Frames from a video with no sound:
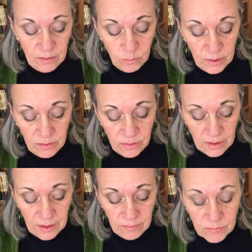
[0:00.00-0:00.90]
with
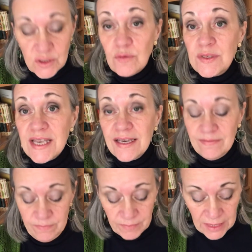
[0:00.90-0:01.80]
Tuesday.
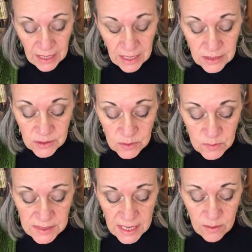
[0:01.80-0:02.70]

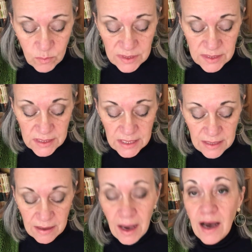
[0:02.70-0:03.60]
Tuesday we
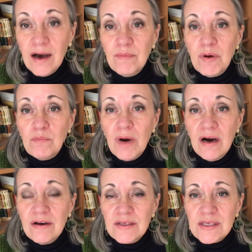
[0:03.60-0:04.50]
see
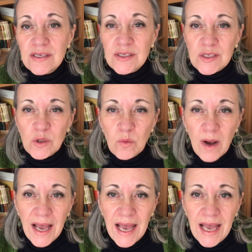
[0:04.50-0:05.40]
Mars
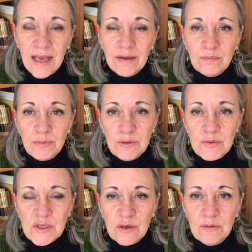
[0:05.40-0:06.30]
square
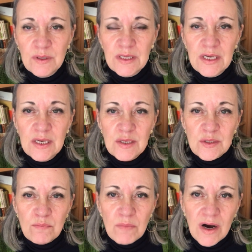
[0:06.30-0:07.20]
Pluto.
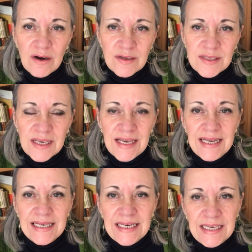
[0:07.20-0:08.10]
So Mars
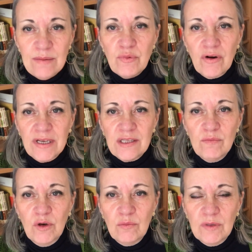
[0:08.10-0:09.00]
in Libra at the
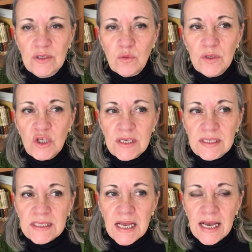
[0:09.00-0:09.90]
moment, which
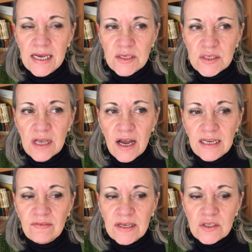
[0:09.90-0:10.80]
is a
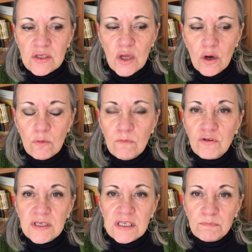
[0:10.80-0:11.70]
sign that's known
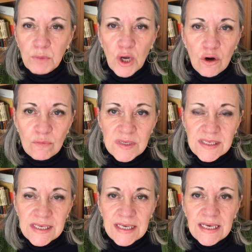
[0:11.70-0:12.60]
for its
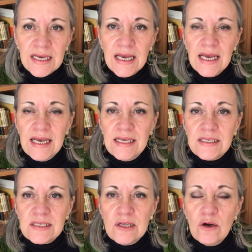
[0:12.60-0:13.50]
diplomacy,
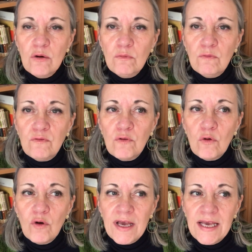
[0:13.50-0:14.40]
it's known
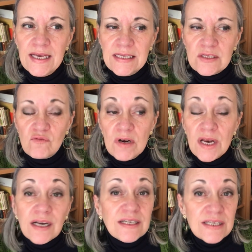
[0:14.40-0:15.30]
for its
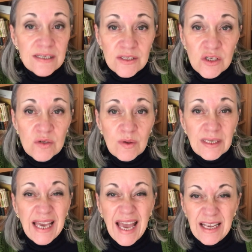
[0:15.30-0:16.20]
reluctance to
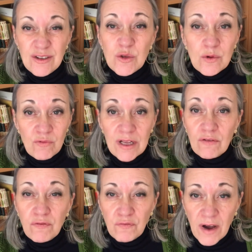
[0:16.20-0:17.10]
get into a real
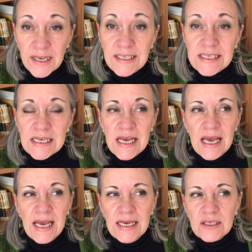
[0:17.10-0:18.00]
fight.
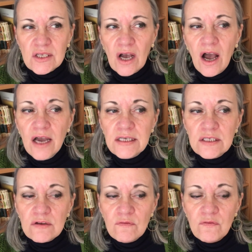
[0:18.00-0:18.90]
It's kind
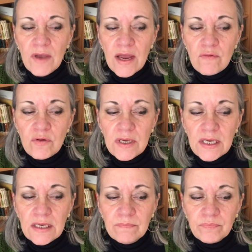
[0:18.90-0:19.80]
of
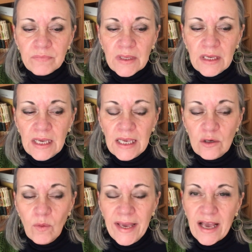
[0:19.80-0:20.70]
very, in a
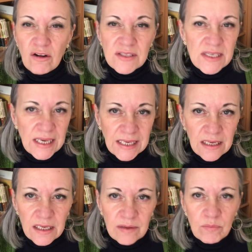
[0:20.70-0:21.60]
way,
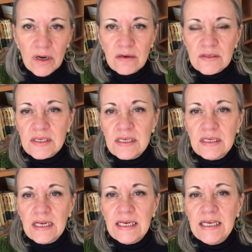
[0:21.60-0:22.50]
articulate. Mars
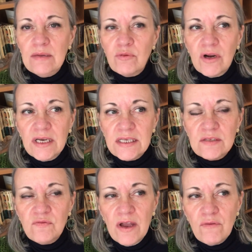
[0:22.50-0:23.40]
in Libra. It's
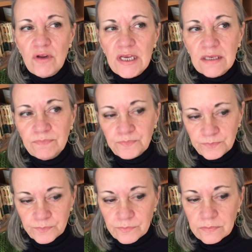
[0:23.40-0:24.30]
very,
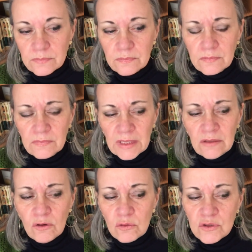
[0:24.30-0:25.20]

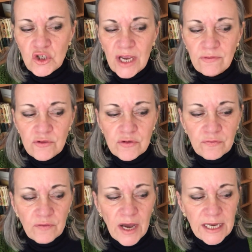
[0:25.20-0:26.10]
not
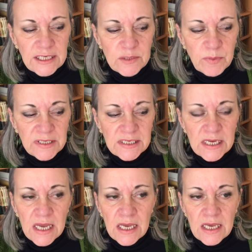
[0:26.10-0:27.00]
gentrified, but
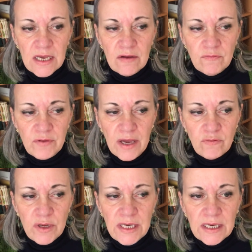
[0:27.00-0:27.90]

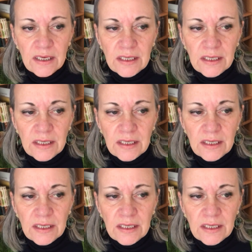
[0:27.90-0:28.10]
very,